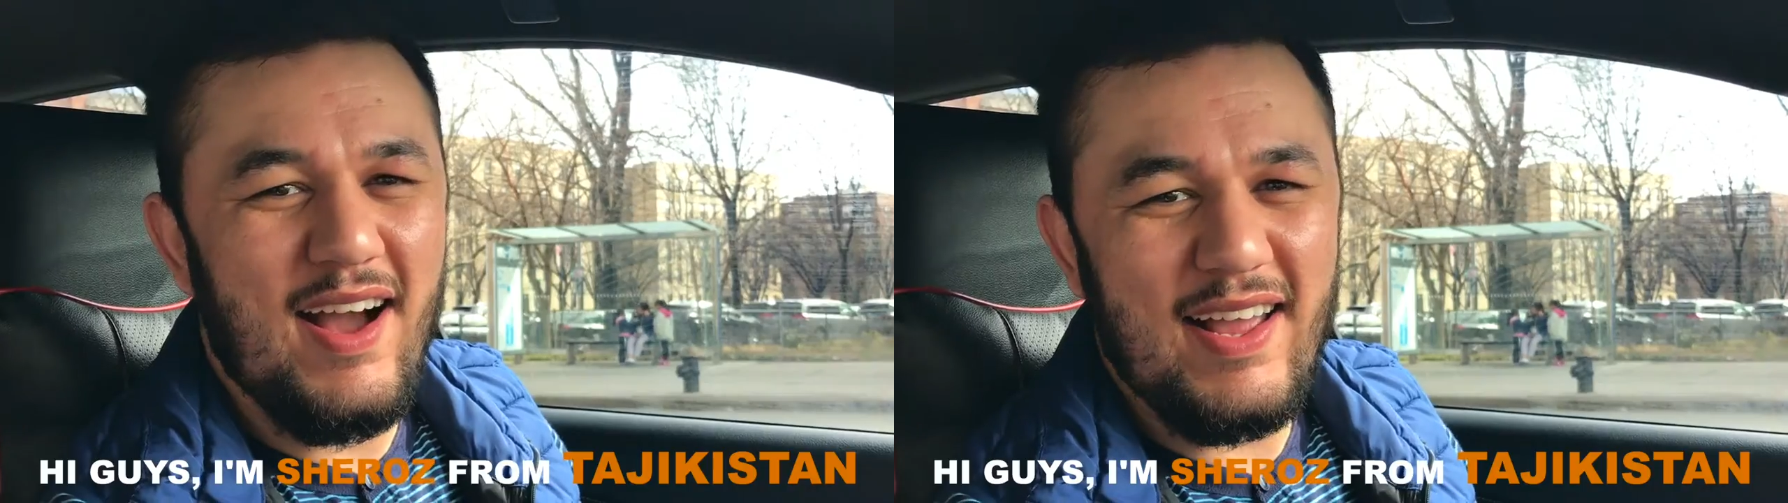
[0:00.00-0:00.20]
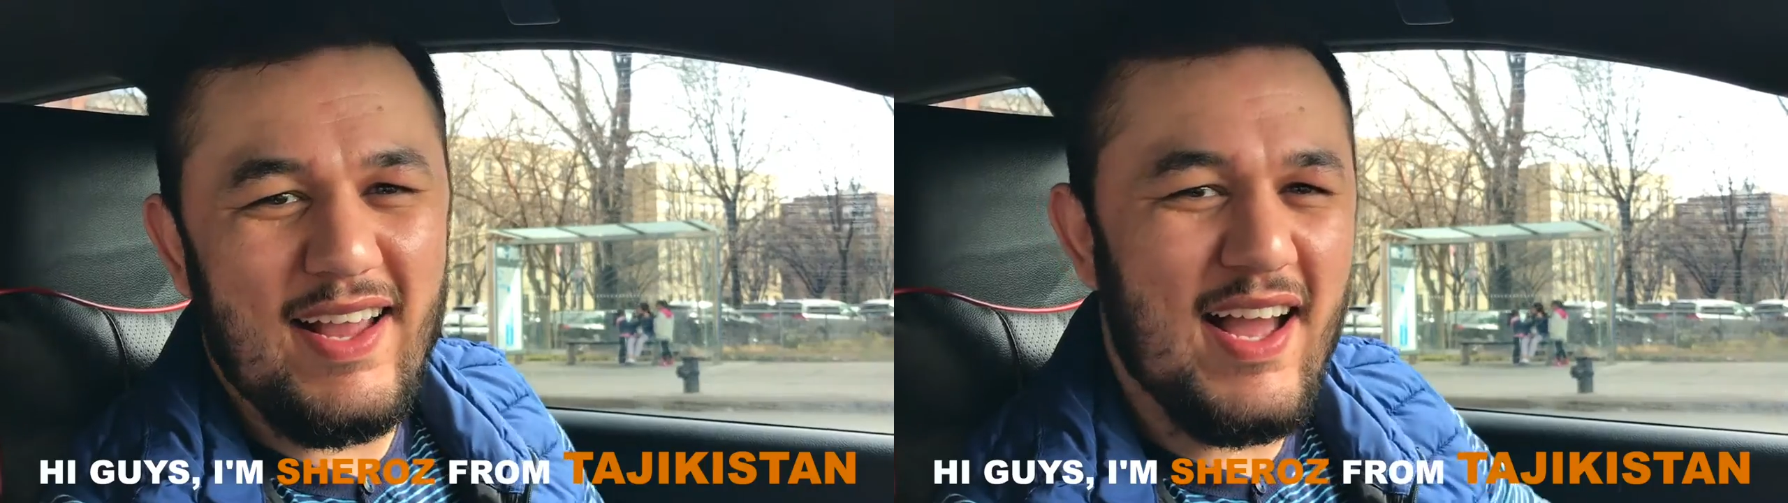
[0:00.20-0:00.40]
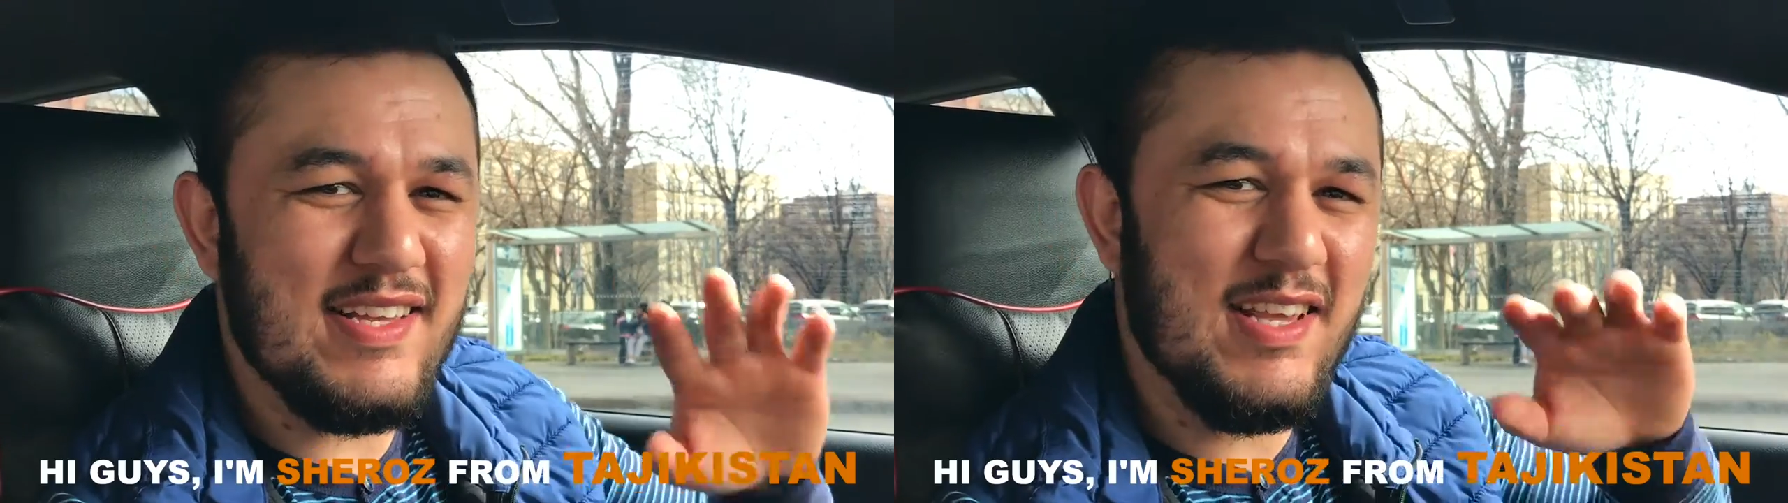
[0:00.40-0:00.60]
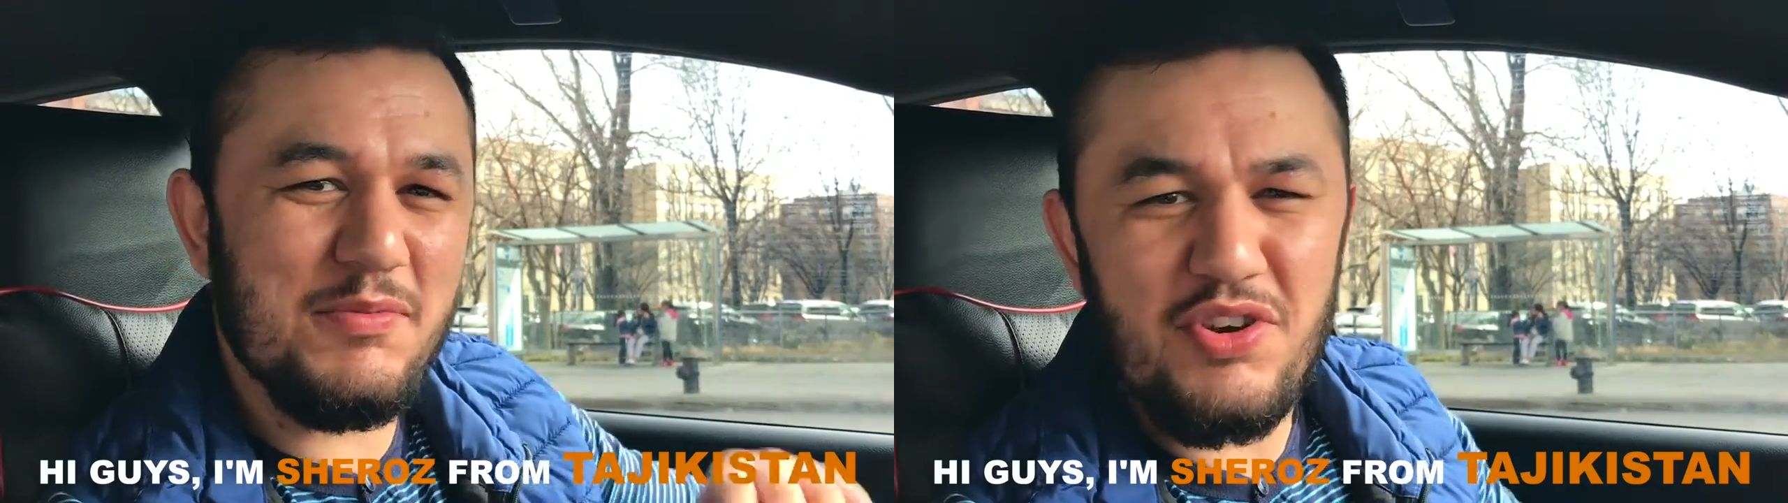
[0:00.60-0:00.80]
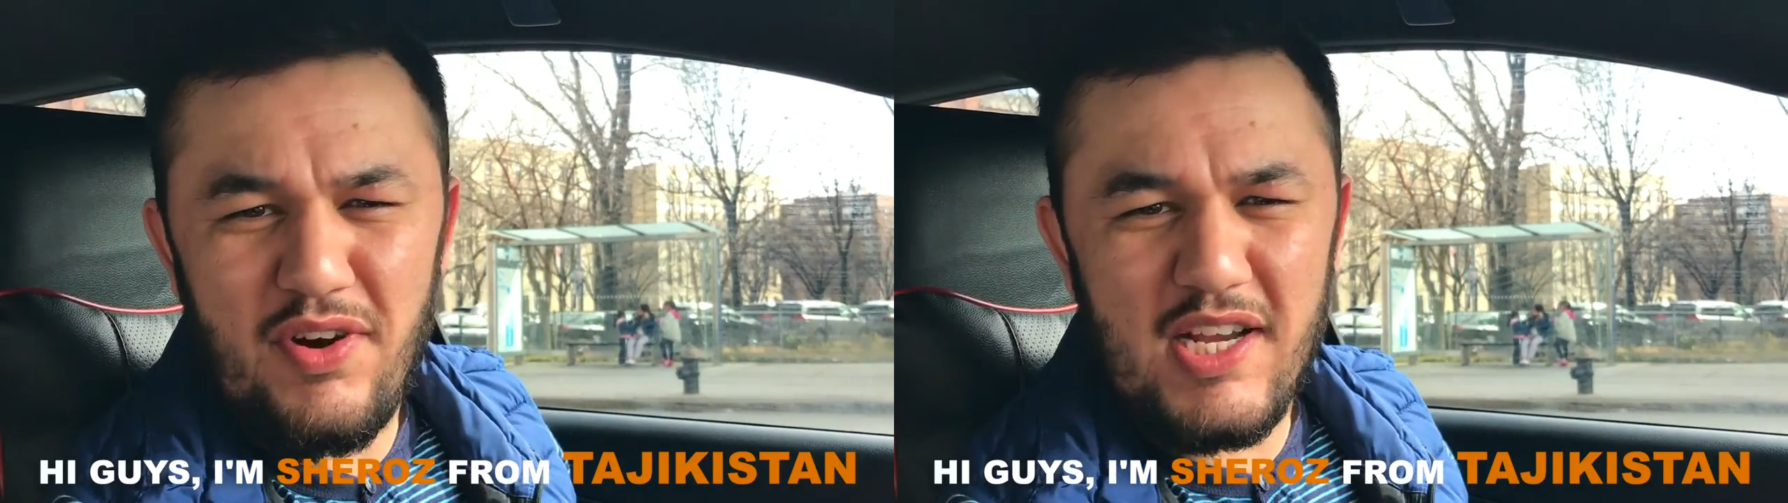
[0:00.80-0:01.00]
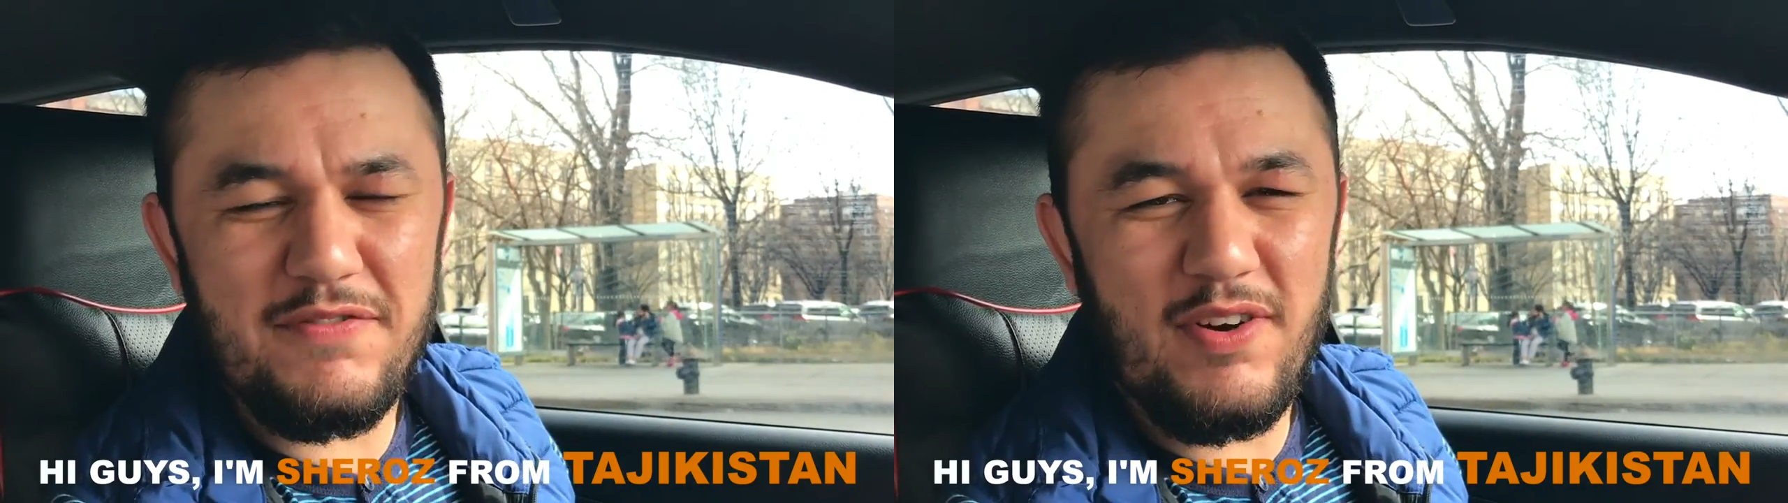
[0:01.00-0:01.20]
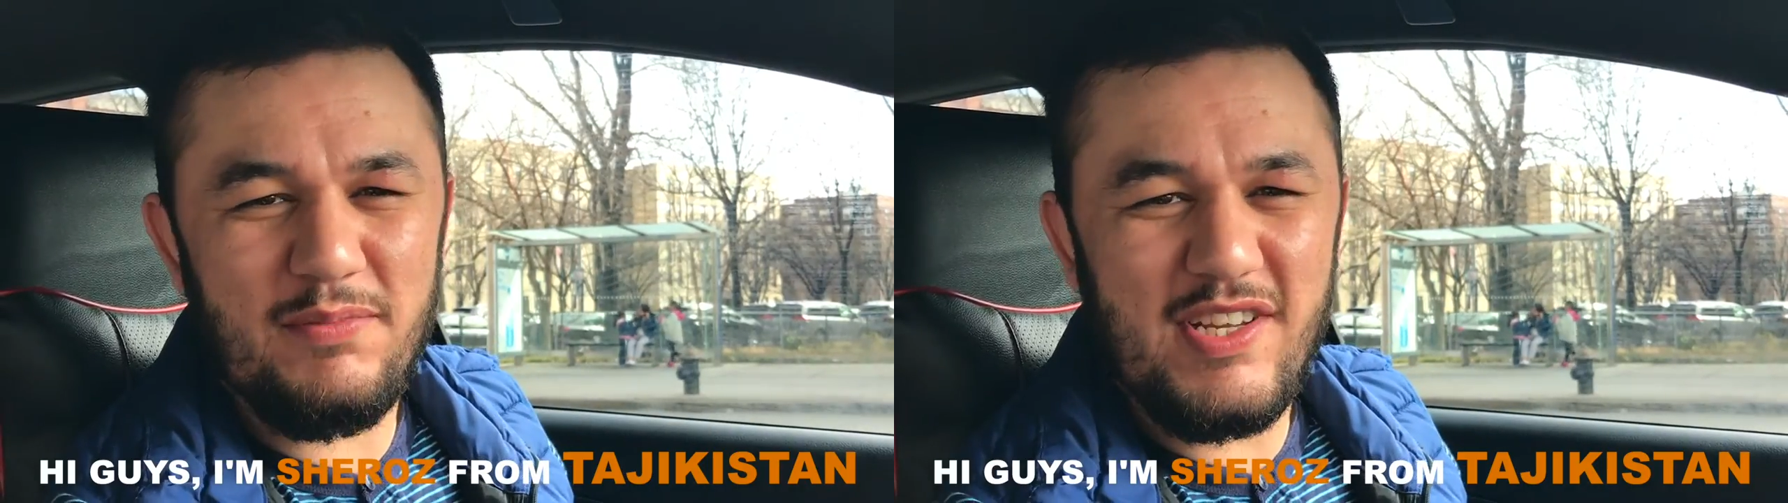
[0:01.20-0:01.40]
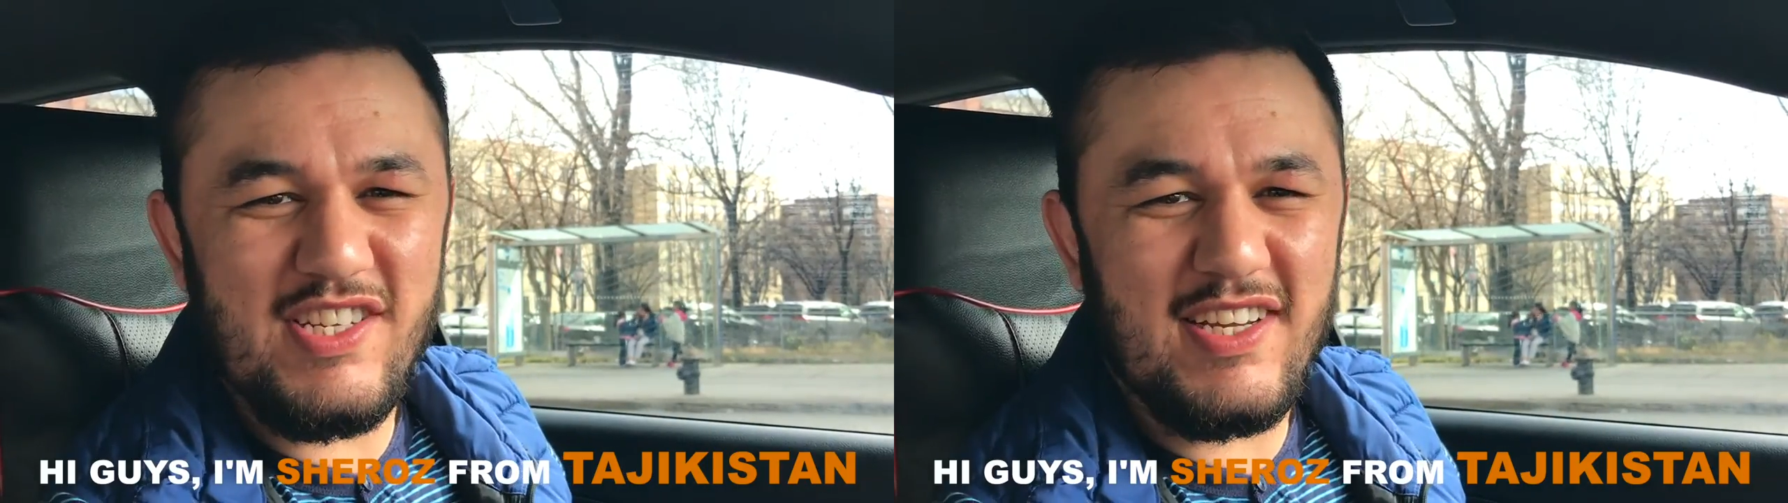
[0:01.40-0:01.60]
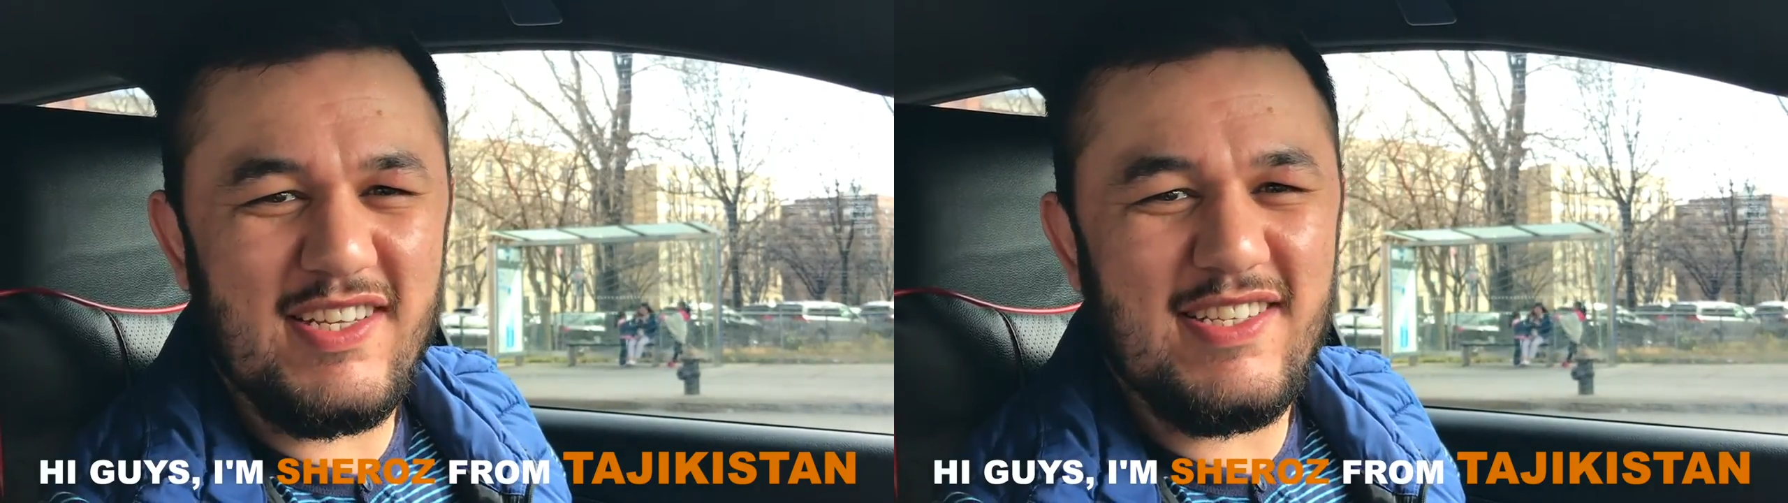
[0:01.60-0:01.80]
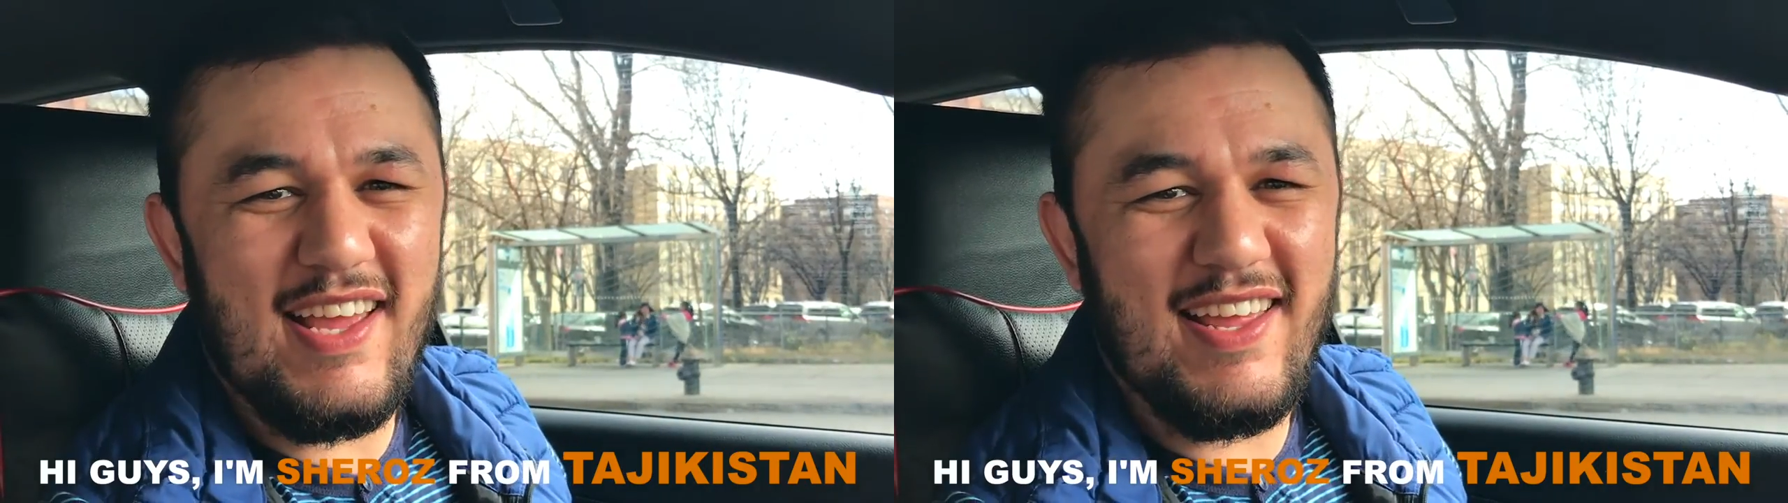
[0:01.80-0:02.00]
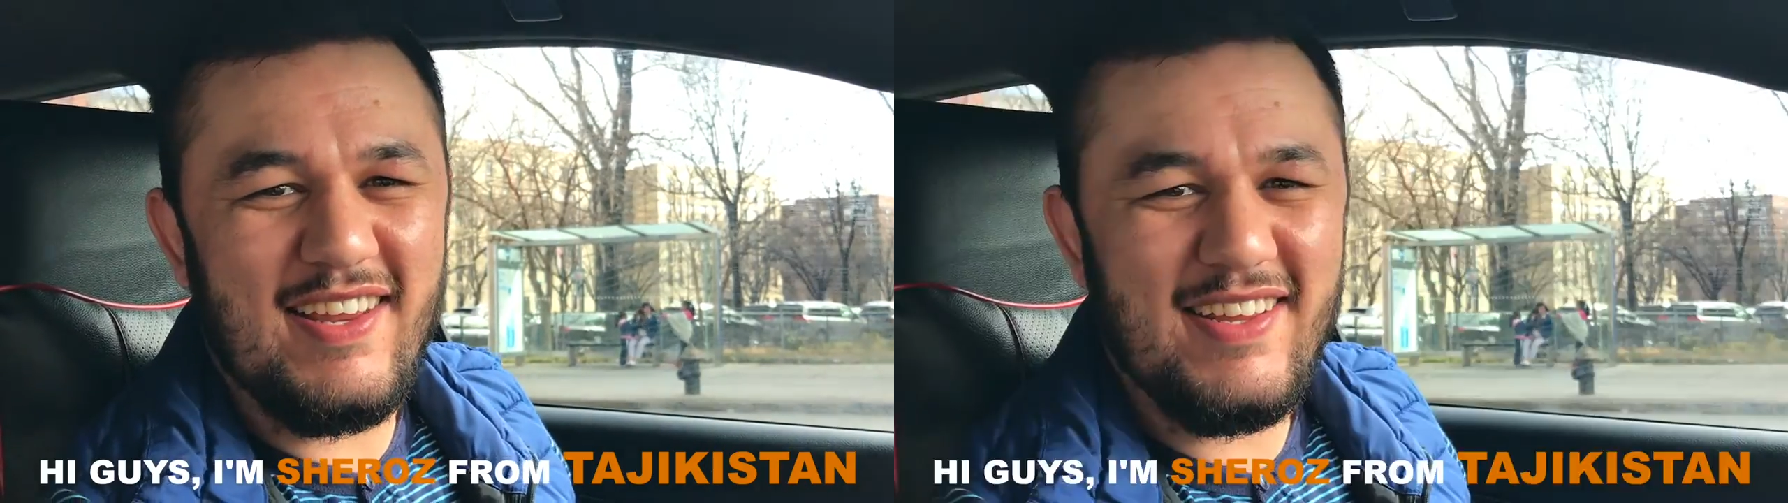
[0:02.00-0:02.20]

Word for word: Hi guys, I'm Sheroz from Tajikistan.